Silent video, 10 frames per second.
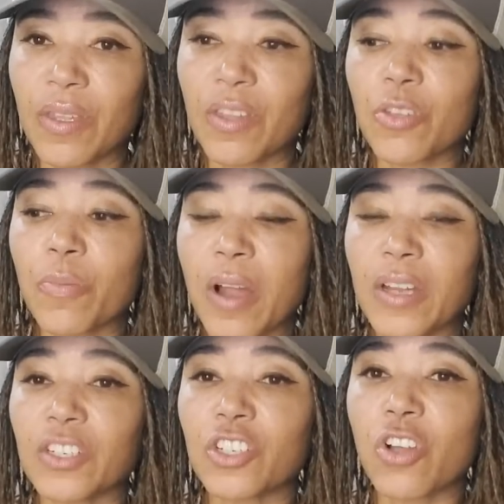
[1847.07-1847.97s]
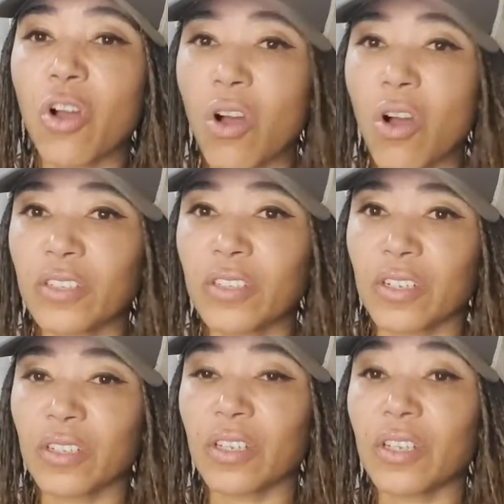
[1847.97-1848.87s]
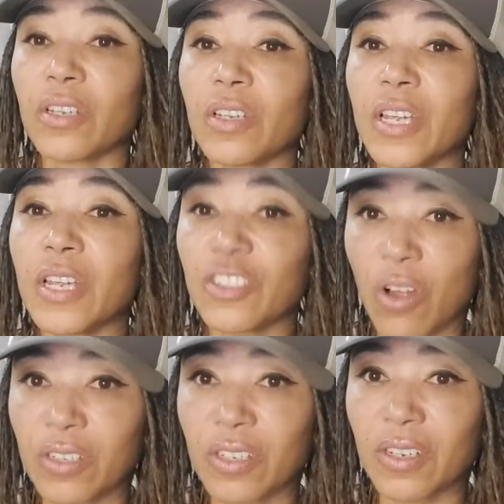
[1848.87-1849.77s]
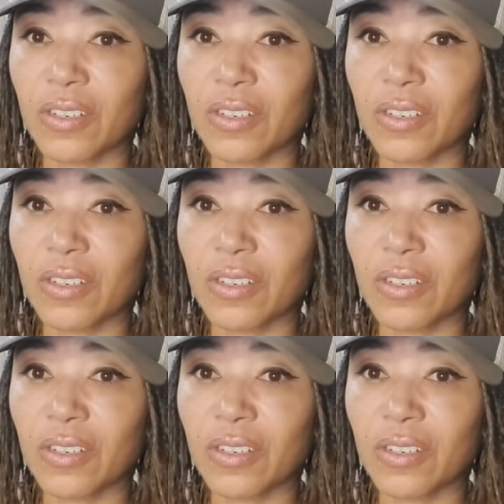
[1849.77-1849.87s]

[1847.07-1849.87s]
Their body is constantly exhausted.